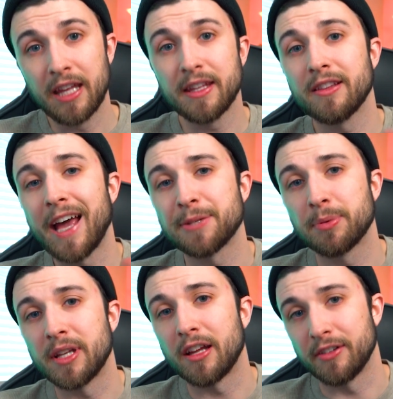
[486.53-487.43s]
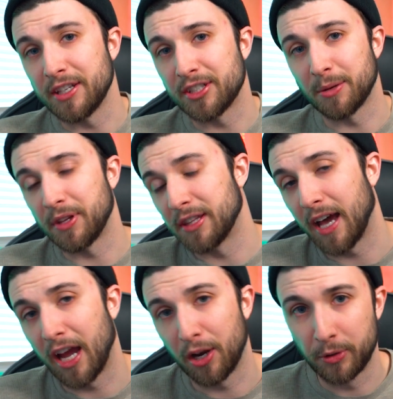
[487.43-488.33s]
And then last but not least, something that
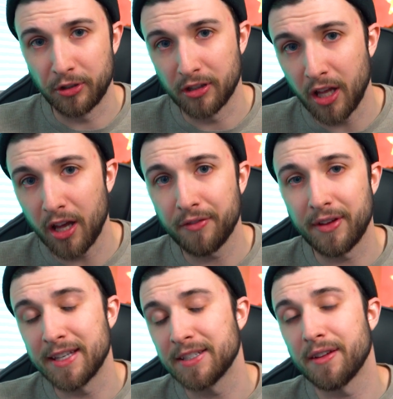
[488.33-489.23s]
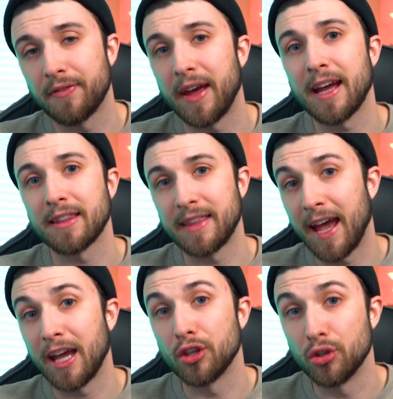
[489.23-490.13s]
I really love is the fact
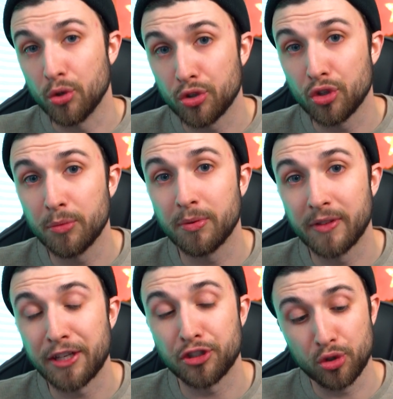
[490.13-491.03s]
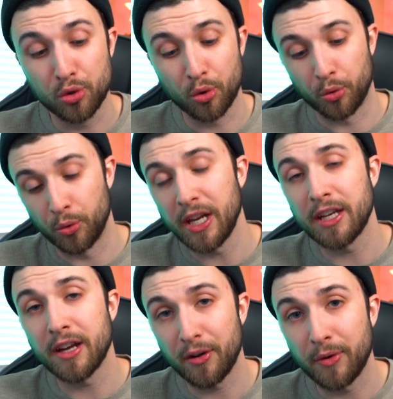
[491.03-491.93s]
that YouTube lets you
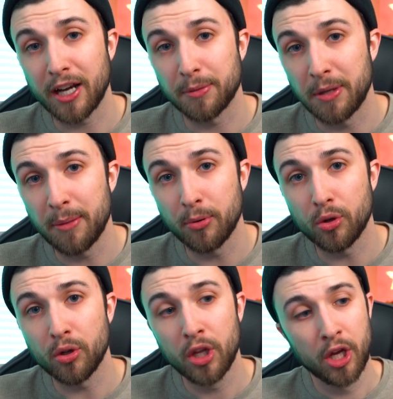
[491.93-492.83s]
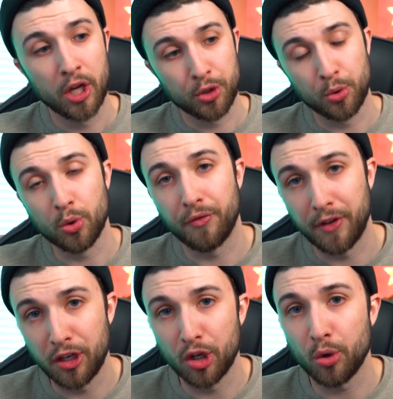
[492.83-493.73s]
redirect people to a
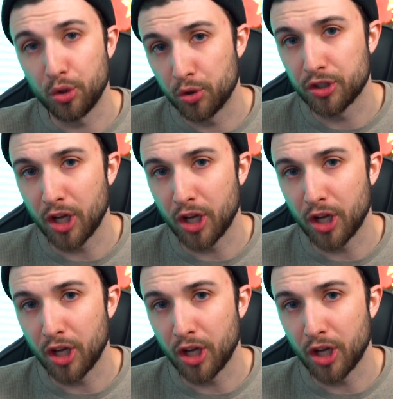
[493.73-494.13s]
video you just